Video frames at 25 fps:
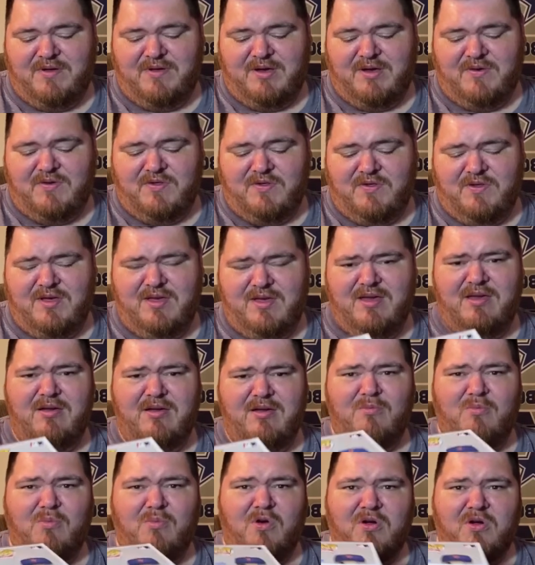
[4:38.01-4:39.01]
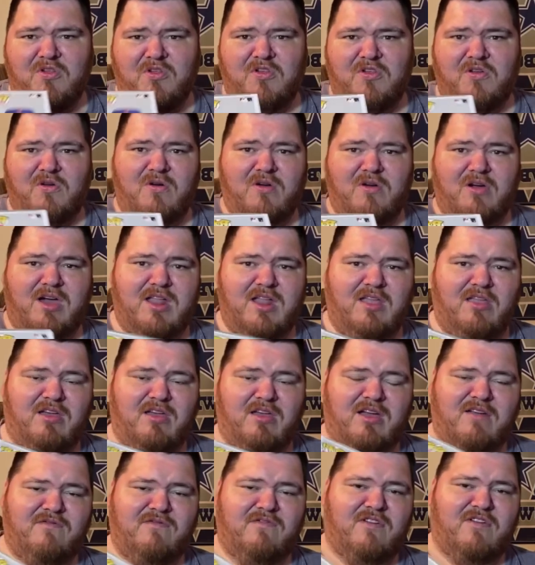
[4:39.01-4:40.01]
I was more so kind of
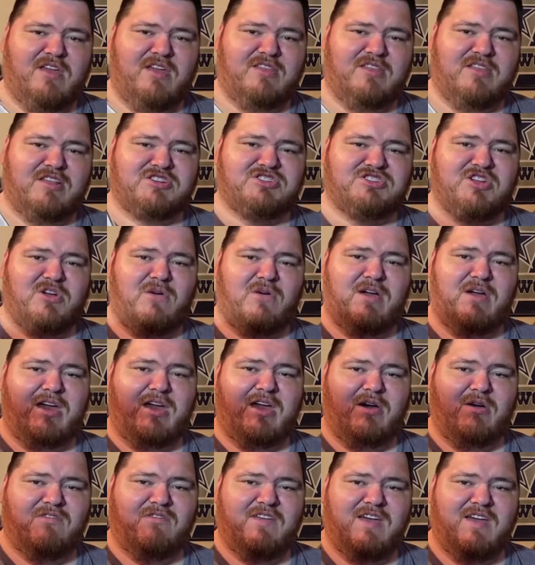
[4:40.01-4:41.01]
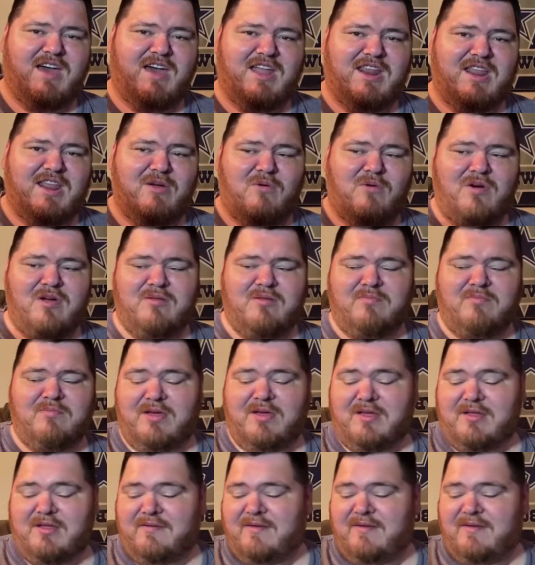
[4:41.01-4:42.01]
looking for like the Shohei Ohtani one,
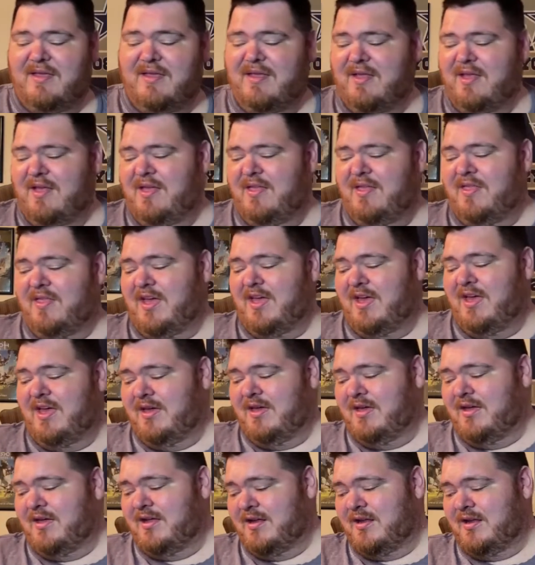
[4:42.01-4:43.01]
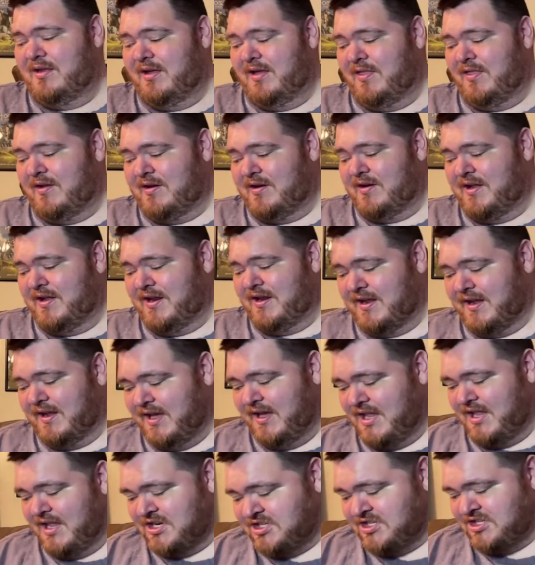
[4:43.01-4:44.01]
but they either didn't
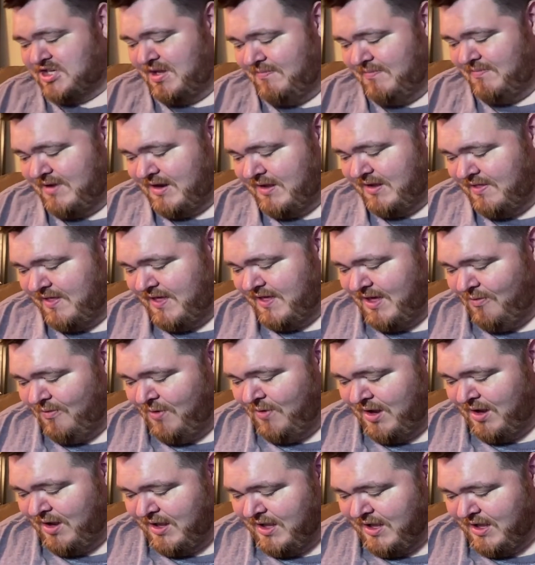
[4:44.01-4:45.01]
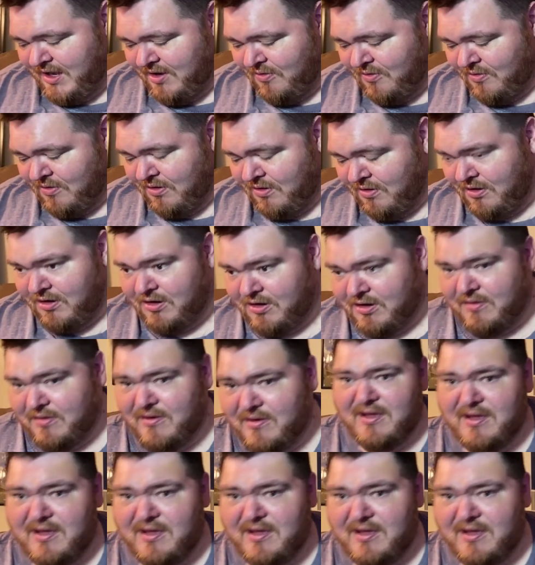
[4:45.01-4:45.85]
get a shipment of that one in, or